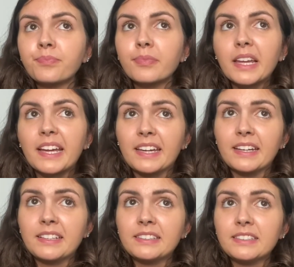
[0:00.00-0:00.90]

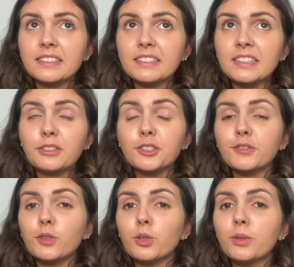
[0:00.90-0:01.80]
and it was
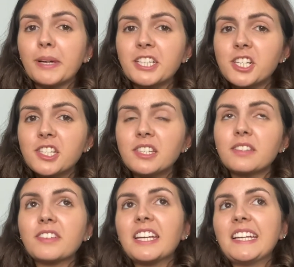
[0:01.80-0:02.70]
full, my chances
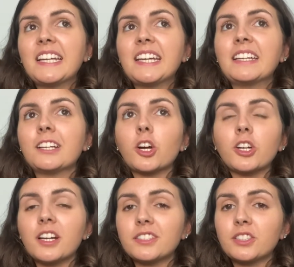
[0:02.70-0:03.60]
of getting in are
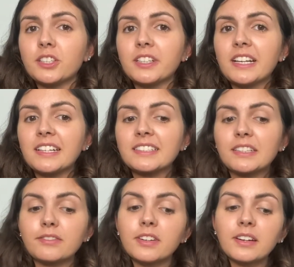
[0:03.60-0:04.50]
not as good as
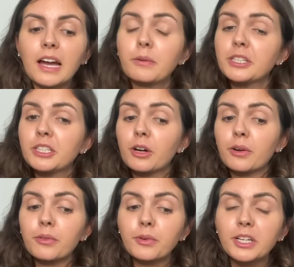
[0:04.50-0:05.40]
if I wanted to go
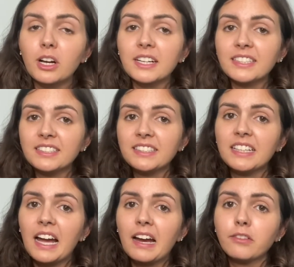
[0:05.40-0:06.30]
at 3 o'clock at Disney.
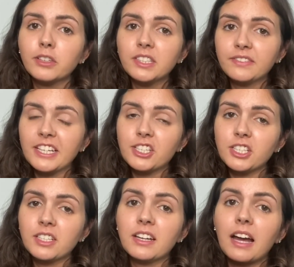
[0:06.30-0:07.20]
I have a
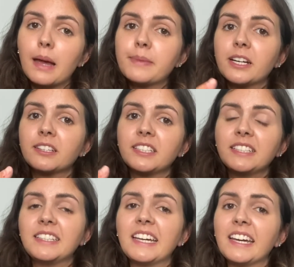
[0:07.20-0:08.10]
reservation. I'm guaranteed
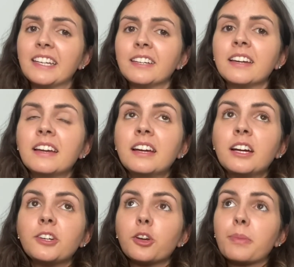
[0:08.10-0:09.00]
to get in
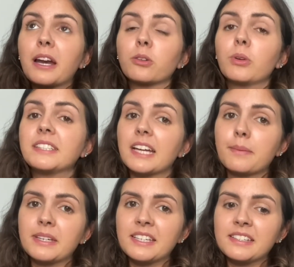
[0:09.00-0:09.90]
no matter what time
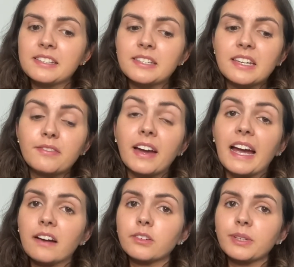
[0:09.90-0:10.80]
it is if I
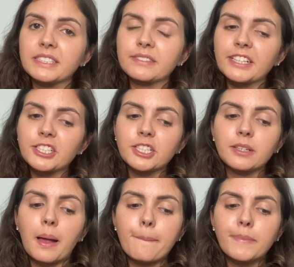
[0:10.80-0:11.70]
have a reservation.
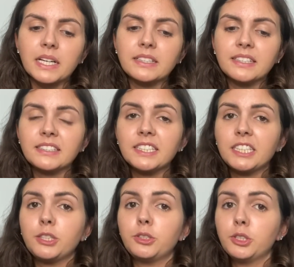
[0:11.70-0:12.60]
But Disney,
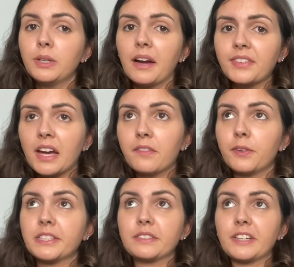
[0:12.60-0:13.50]
you do have to have a
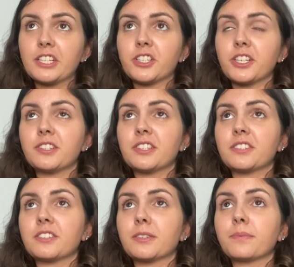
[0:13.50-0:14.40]
reservation
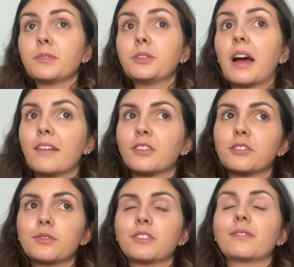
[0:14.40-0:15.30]
system. You have
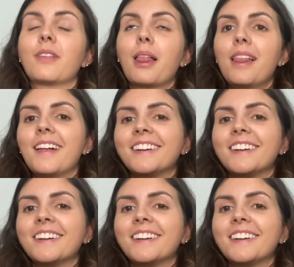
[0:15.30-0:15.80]
to